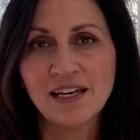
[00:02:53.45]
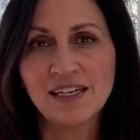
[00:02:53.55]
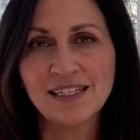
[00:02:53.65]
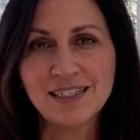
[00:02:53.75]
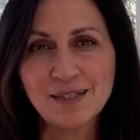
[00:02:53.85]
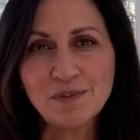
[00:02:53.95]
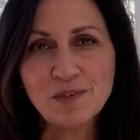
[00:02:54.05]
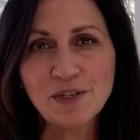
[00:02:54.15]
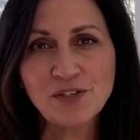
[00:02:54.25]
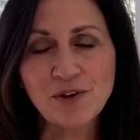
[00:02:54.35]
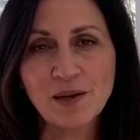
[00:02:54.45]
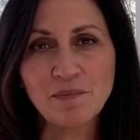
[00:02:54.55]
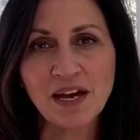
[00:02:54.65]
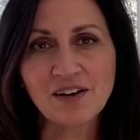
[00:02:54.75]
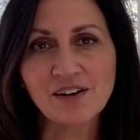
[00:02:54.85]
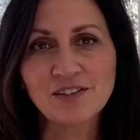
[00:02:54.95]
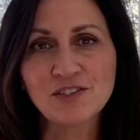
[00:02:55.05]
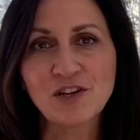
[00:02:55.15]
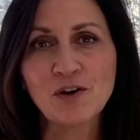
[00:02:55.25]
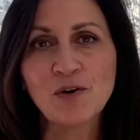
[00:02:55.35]
he seems to be doing better,
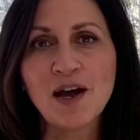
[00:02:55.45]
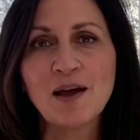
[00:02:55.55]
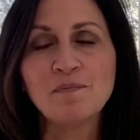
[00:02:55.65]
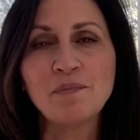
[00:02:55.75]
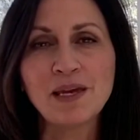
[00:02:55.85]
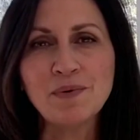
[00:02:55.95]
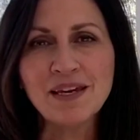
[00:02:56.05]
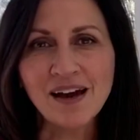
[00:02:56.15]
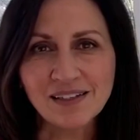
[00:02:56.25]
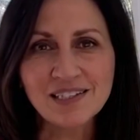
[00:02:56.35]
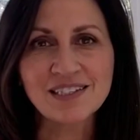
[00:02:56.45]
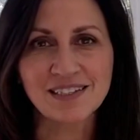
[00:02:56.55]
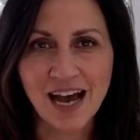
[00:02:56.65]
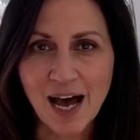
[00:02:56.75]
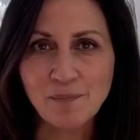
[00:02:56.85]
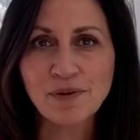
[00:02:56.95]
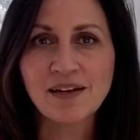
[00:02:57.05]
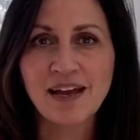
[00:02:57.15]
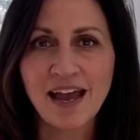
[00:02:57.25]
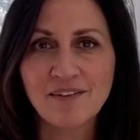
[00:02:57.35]
so maybe I'll stop
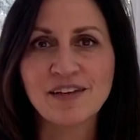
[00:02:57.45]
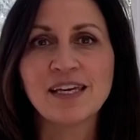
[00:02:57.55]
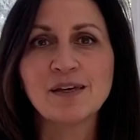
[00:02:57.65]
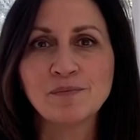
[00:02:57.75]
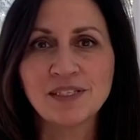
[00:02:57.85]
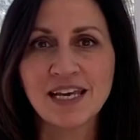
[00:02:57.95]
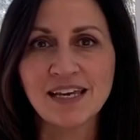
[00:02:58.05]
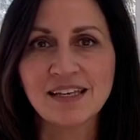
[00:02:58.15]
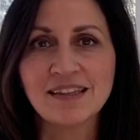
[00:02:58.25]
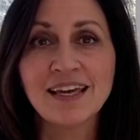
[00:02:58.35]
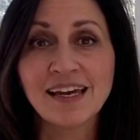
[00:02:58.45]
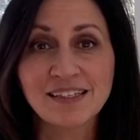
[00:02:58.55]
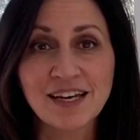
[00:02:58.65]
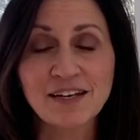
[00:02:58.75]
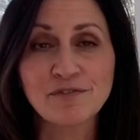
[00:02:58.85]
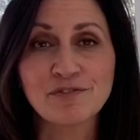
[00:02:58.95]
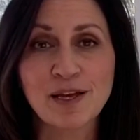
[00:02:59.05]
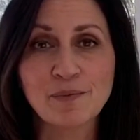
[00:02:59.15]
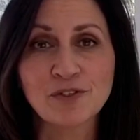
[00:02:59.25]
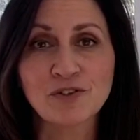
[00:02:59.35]
having him take the
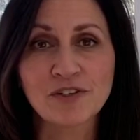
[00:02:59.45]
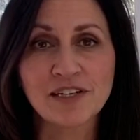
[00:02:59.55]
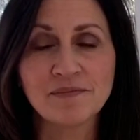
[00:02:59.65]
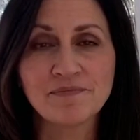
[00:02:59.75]
anti-inflammatory.